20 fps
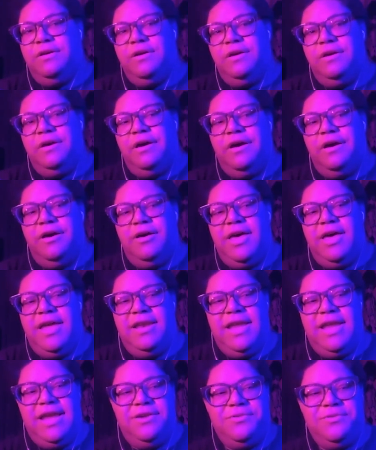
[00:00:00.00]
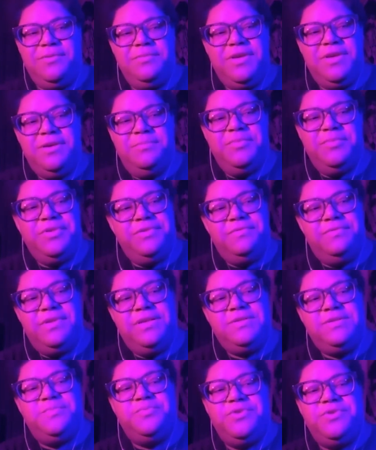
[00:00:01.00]
Uh, and Nate normally
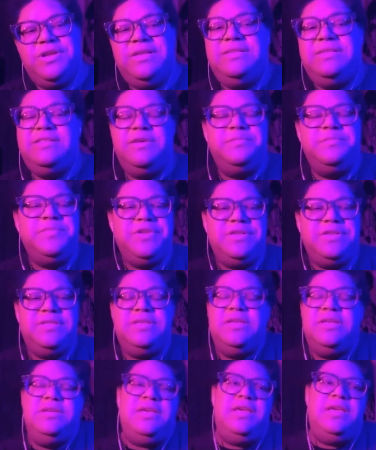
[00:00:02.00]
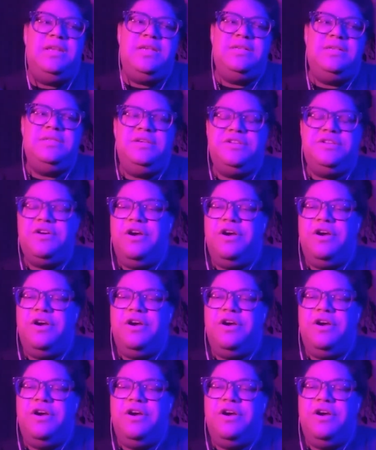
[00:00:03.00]
is pretty simplistic in his guitar